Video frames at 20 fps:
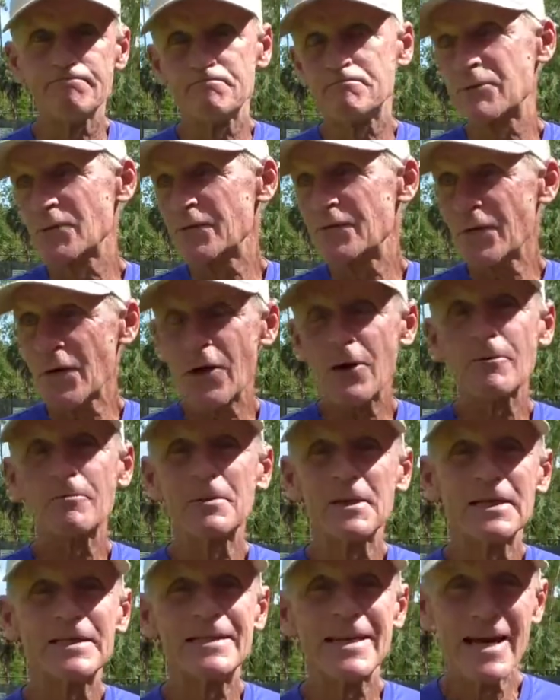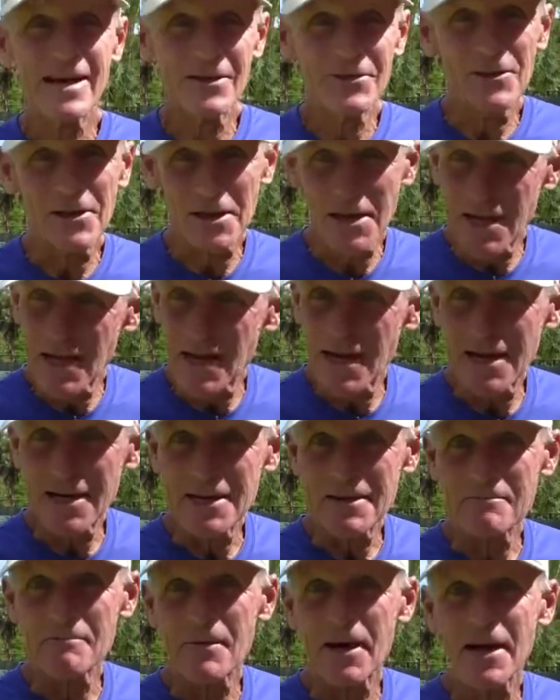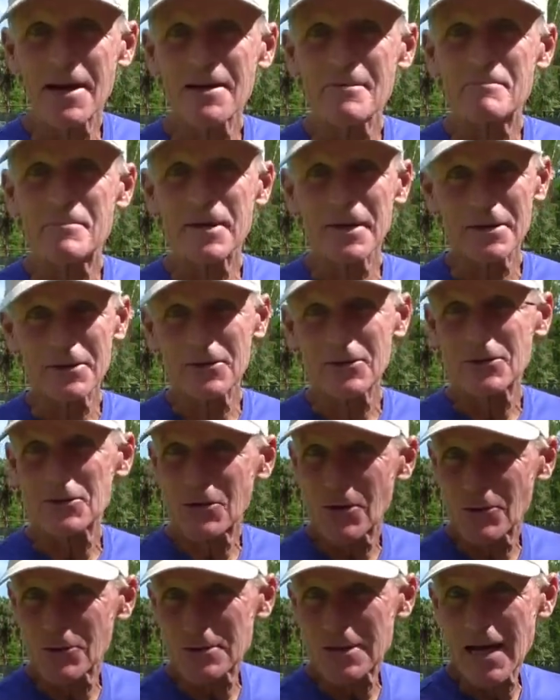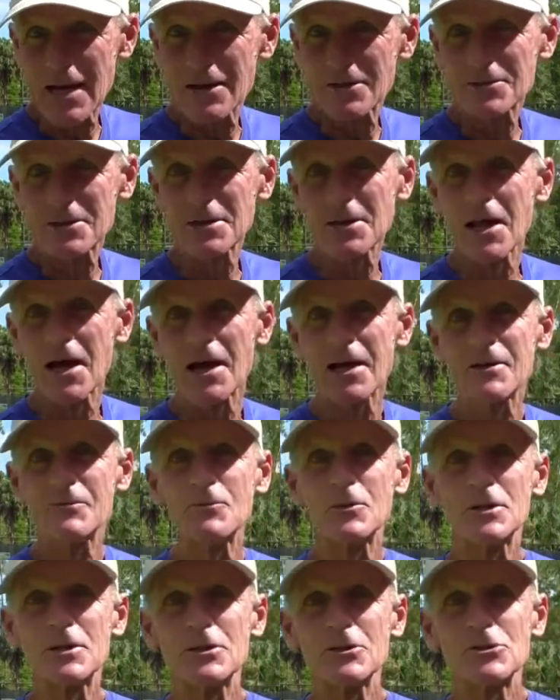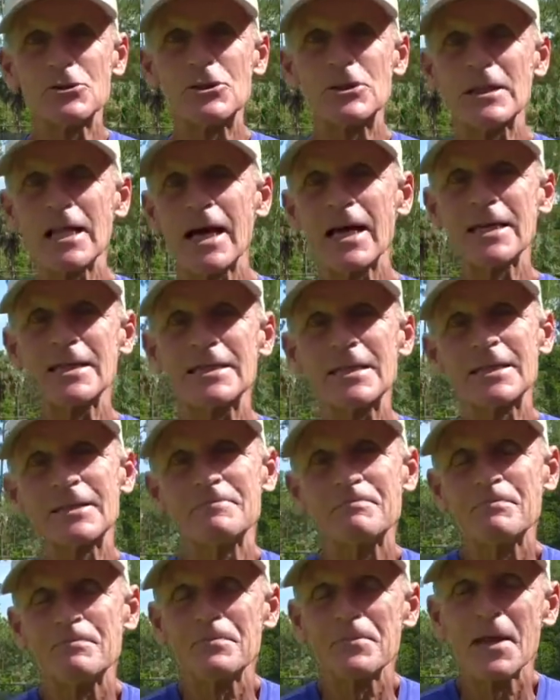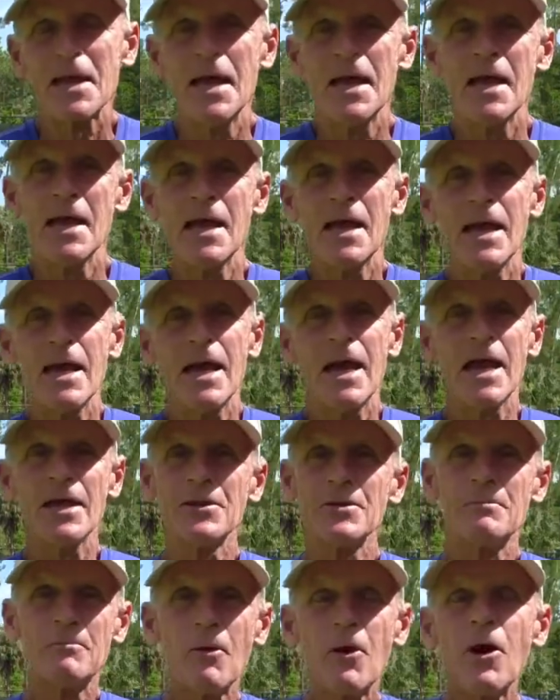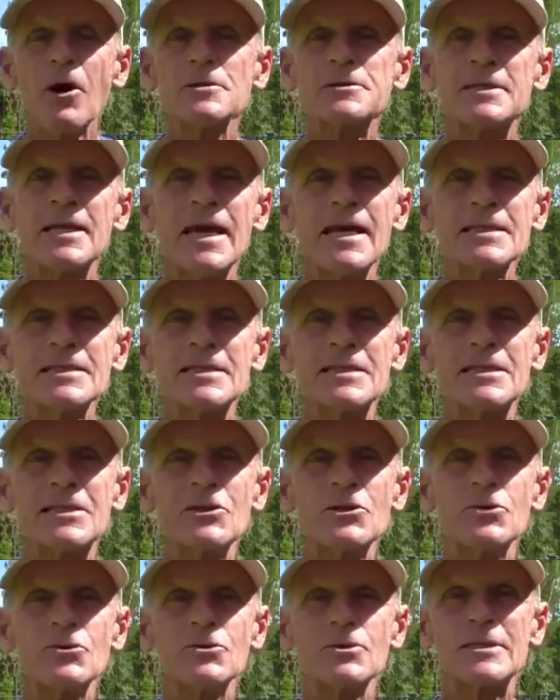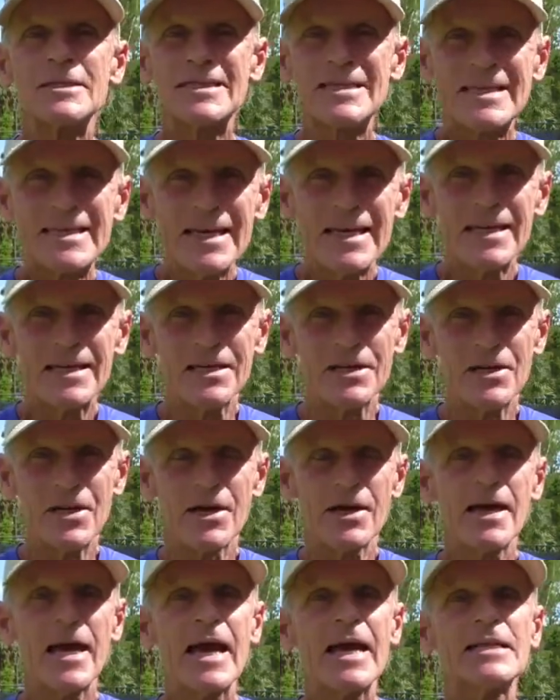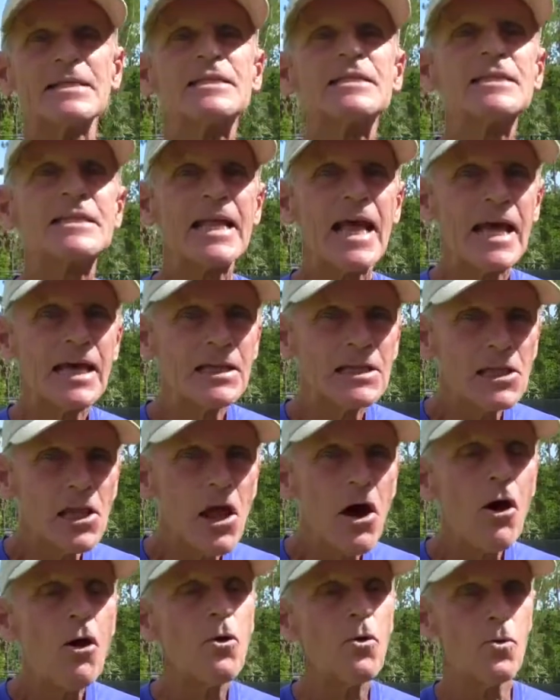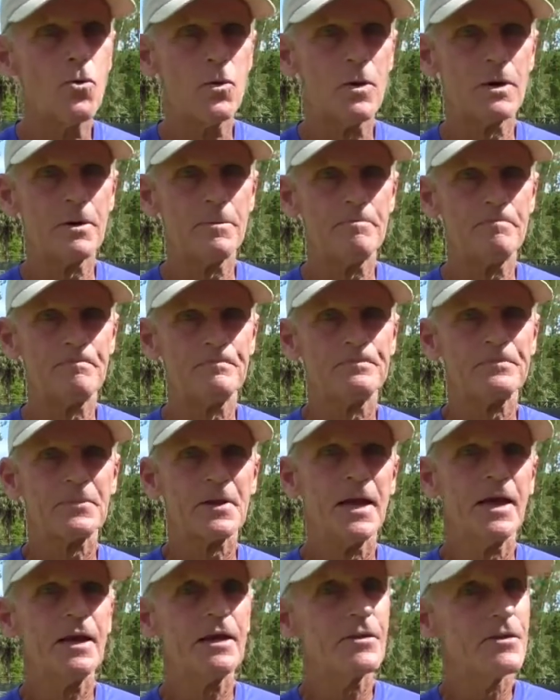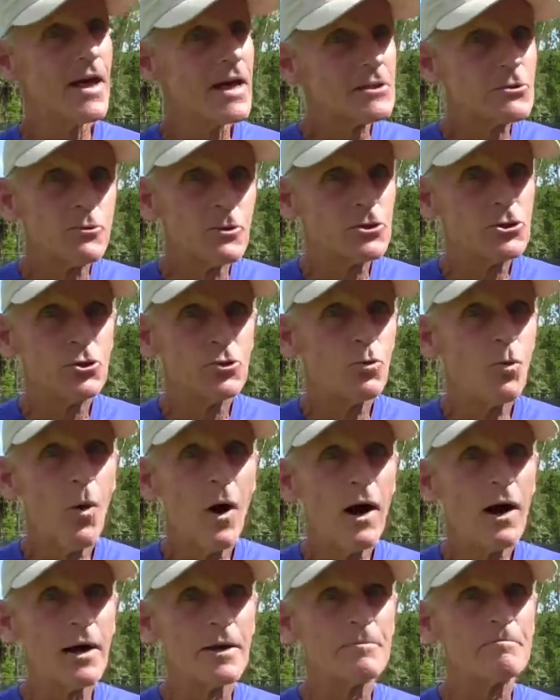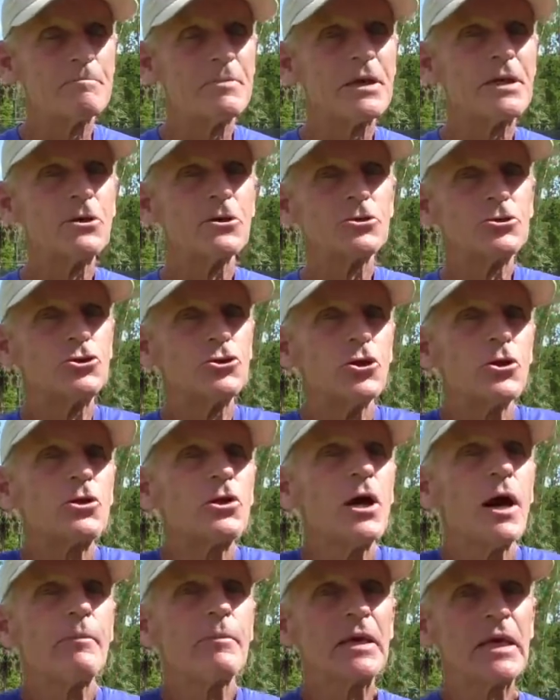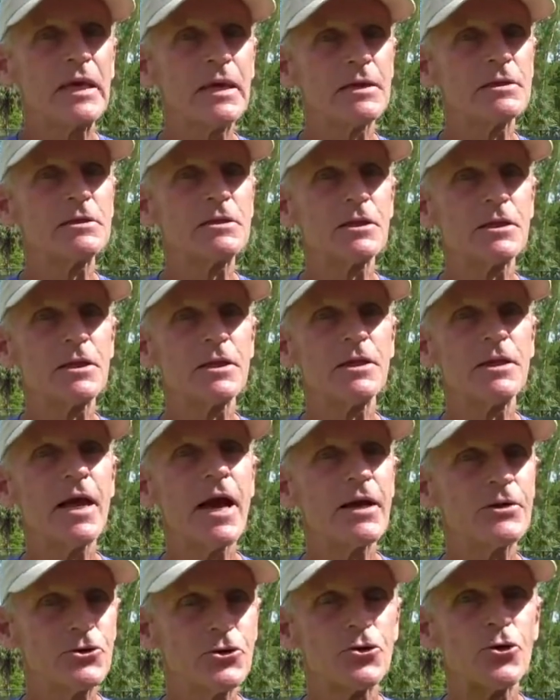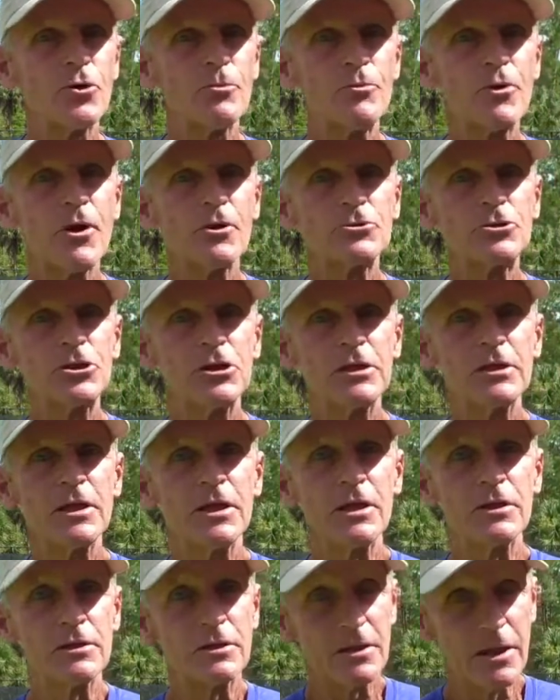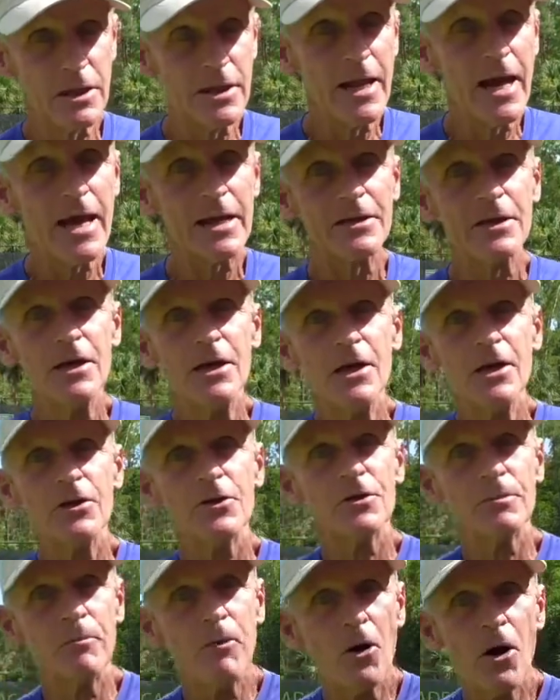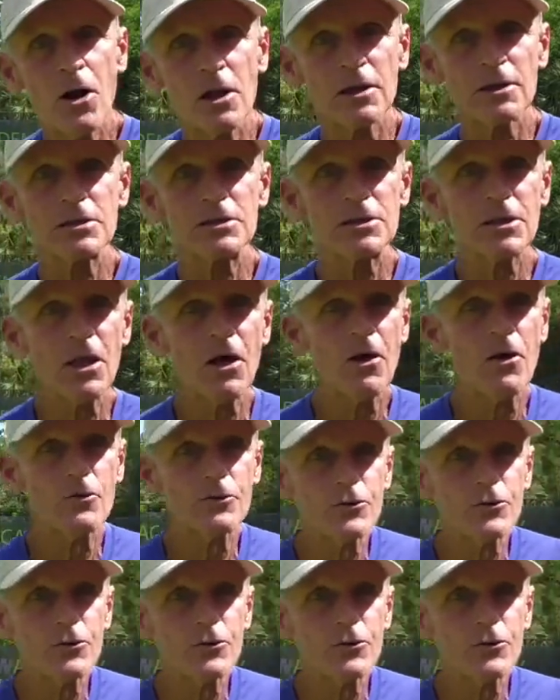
preferably down the line, in my opinion. Go down the line with your slice, and the ball tends to skid and stay low. That's what you want because you're coming into the net, you're approaching the net, the ball is low,